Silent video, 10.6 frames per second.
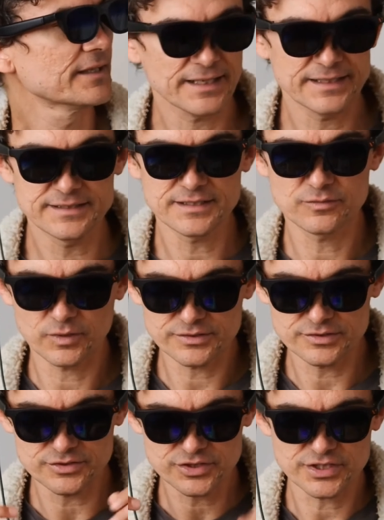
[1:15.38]
I did want
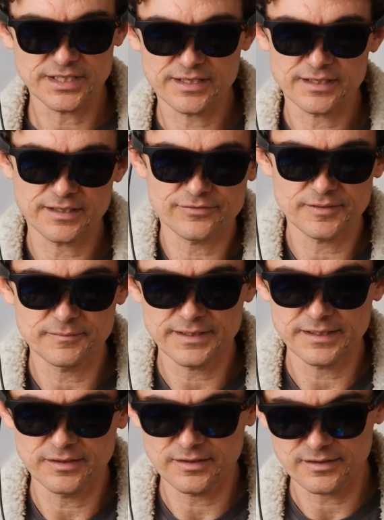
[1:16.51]
to check from my
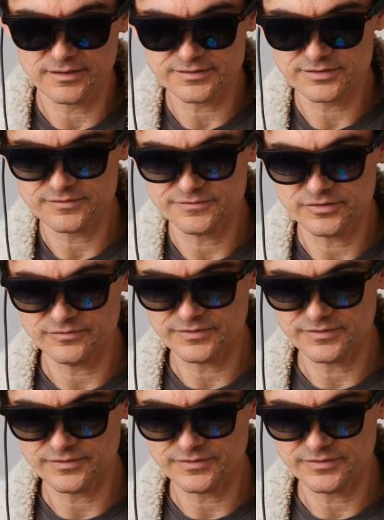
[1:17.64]
last few